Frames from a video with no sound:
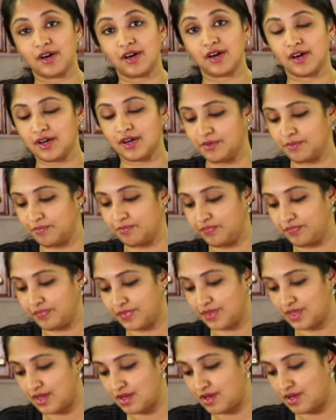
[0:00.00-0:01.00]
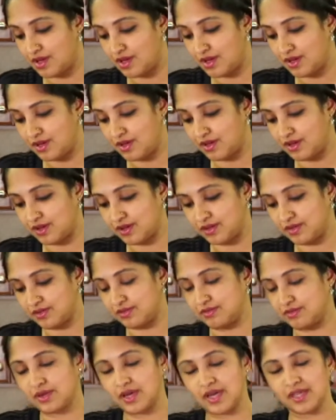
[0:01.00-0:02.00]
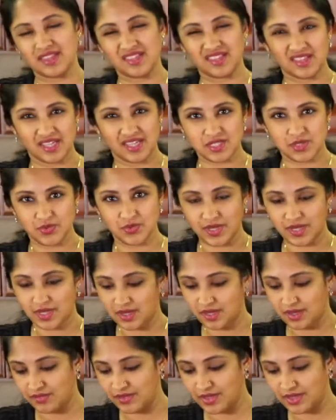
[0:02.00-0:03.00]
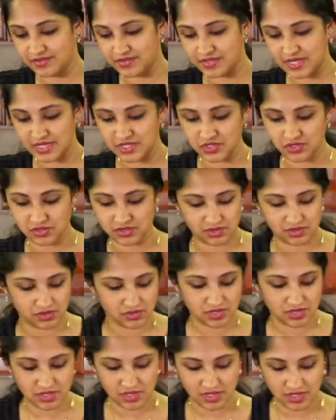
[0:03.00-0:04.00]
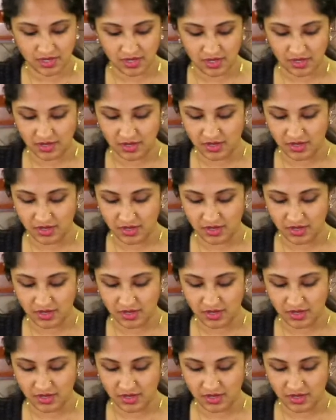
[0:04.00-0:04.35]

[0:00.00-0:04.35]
I think next week we have scheduled those.